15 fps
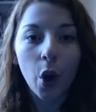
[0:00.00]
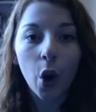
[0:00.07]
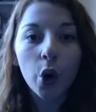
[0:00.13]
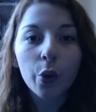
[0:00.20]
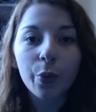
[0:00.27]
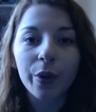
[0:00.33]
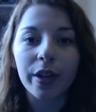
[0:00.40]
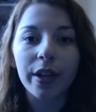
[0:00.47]

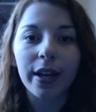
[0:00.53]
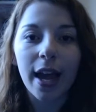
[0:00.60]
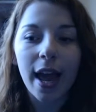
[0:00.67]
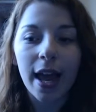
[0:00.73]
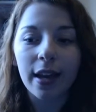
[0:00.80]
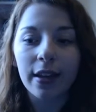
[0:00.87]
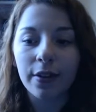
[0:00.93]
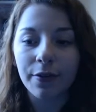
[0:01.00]
open,
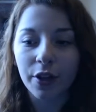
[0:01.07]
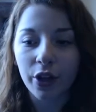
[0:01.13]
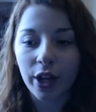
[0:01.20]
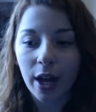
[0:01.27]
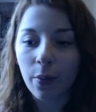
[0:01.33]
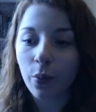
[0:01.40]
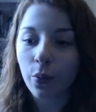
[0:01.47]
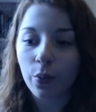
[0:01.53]
and the video
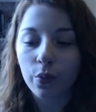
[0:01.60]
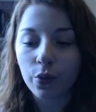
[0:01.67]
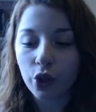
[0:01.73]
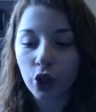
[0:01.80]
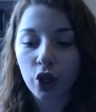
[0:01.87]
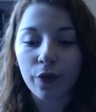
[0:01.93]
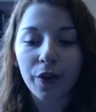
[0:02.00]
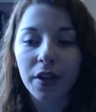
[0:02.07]
game
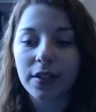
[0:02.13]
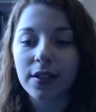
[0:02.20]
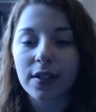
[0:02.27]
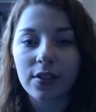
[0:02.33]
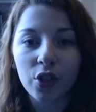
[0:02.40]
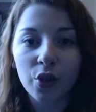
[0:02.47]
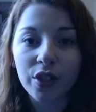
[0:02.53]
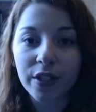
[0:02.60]
universe
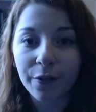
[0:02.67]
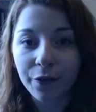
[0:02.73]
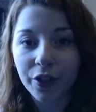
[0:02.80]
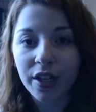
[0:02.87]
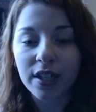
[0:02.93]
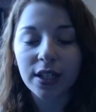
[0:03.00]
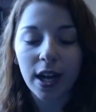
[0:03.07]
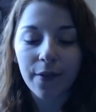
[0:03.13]
is so
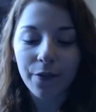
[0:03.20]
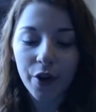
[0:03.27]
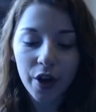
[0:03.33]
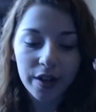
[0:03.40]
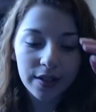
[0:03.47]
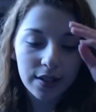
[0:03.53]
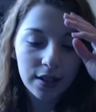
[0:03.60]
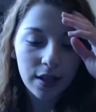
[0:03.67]
different and
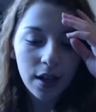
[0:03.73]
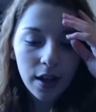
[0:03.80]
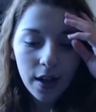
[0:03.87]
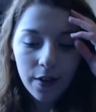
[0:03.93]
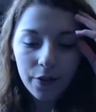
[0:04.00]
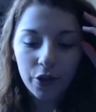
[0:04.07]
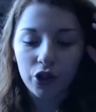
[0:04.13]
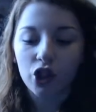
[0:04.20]
diverse, and
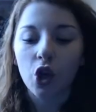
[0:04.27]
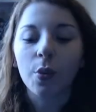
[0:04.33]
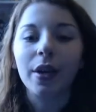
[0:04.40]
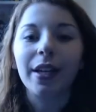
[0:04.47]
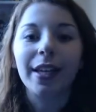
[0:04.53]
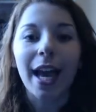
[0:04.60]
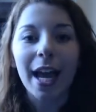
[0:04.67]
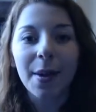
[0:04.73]
there are so
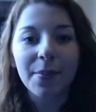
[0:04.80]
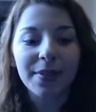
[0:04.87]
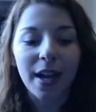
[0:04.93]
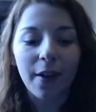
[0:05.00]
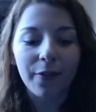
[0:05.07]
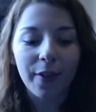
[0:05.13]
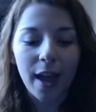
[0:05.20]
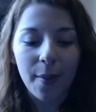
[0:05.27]
many games
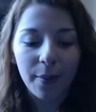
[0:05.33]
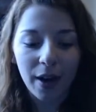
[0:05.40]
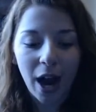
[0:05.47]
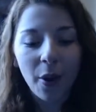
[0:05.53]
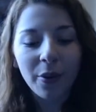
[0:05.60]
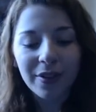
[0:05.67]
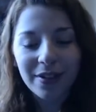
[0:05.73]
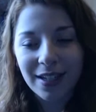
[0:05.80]
out there, but
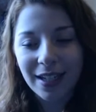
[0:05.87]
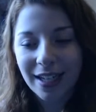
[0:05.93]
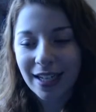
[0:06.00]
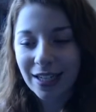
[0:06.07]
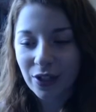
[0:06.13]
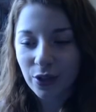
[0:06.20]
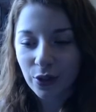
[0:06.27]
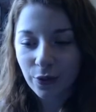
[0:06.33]
I
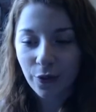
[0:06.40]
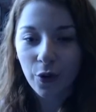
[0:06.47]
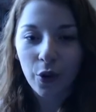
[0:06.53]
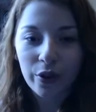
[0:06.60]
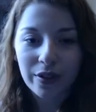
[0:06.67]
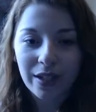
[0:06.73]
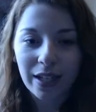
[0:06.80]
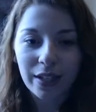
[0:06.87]
sticking to, of
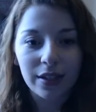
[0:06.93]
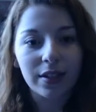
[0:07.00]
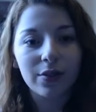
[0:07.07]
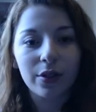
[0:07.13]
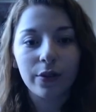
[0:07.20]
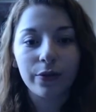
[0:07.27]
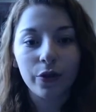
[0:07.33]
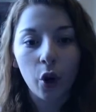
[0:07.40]
course, like,
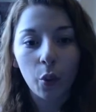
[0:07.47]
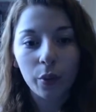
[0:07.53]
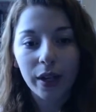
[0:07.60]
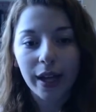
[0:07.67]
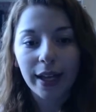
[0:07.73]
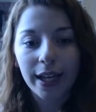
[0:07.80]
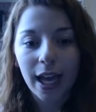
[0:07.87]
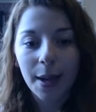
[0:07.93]
sort of
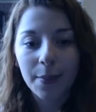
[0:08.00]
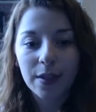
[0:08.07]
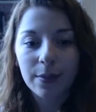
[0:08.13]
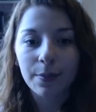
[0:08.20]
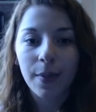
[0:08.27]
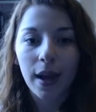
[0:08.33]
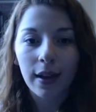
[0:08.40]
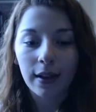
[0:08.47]
role-playing games
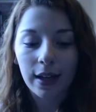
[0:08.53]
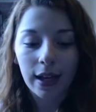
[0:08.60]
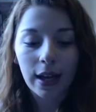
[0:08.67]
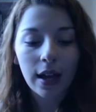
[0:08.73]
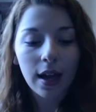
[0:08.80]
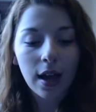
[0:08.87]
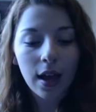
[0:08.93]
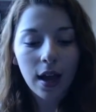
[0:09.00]
mainly.
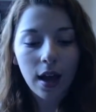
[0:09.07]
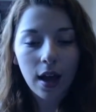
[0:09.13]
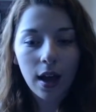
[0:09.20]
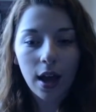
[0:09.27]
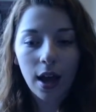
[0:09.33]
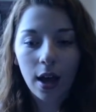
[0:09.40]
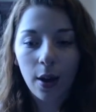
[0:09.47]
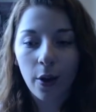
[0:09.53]

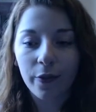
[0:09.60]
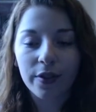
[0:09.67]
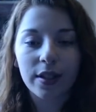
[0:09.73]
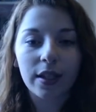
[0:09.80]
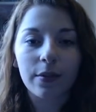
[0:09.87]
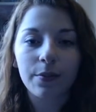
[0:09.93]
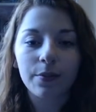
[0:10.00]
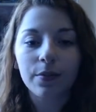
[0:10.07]

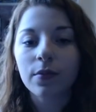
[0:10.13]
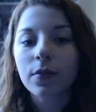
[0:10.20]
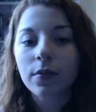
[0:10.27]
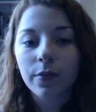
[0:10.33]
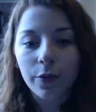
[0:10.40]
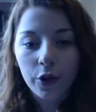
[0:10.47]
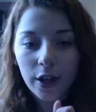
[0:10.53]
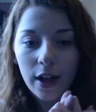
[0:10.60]
Obviously,
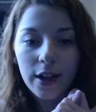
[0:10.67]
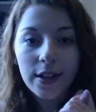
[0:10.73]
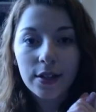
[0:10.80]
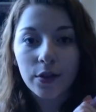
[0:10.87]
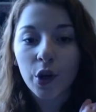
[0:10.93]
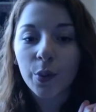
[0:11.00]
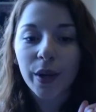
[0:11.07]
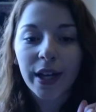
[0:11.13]
Fallout is
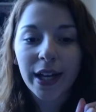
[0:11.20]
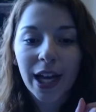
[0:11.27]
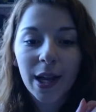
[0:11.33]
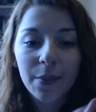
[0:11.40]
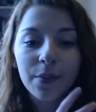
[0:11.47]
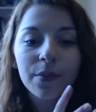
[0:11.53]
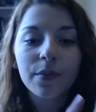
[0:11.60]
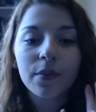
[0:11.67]
a role-playing
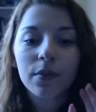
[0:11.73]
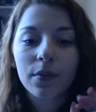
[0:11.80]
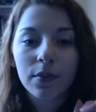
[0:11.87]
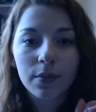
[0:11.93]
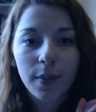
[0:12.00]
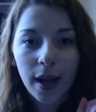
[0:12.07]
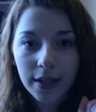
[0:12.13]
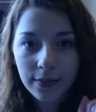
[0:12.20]
game,
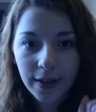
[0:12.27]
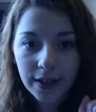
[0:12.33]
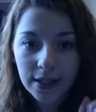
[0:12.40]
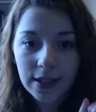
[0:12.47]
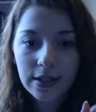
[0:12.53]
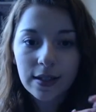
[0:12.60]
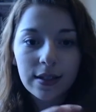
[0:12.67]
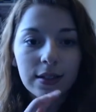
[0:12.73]
Mass Effect
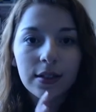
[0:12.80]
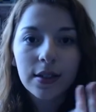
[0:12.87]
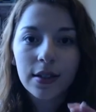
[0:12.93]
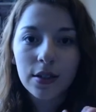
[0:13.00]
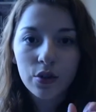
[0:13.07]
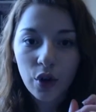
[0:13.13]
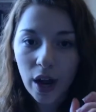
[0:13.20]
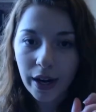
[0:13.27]
is,
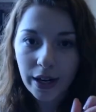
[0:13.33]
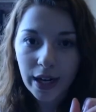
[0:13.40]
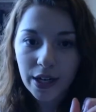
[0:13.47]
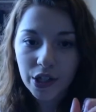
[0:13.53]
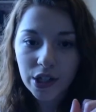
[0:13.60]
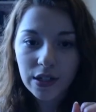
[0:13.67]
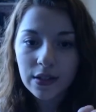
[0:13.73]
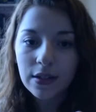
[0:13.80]
Dragon
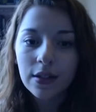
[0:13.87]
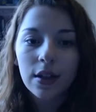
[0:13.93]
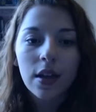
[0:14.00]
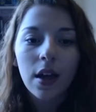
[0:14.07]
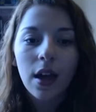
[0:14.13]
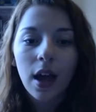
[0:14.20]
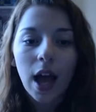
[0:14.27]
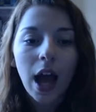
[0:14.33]
Age is.
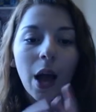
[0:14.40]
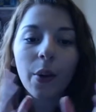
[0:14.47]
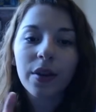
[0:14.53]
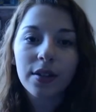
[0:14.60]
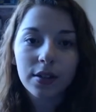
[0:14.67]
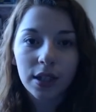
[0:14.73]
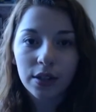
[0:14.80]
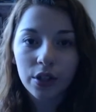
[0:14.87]
I
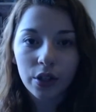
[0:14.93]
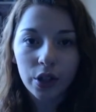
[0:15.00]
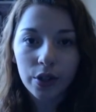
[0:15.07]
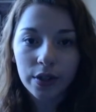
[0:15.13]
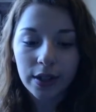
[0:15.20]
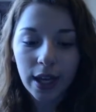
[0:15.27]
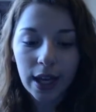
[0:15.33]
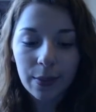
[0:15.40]
always stuck to
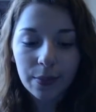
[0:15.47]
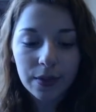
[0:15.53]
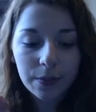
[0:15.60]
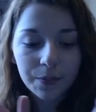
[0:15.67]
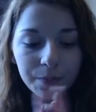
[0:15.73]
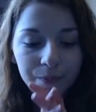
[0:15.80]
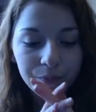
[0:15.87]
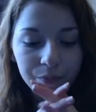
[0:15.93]
those games.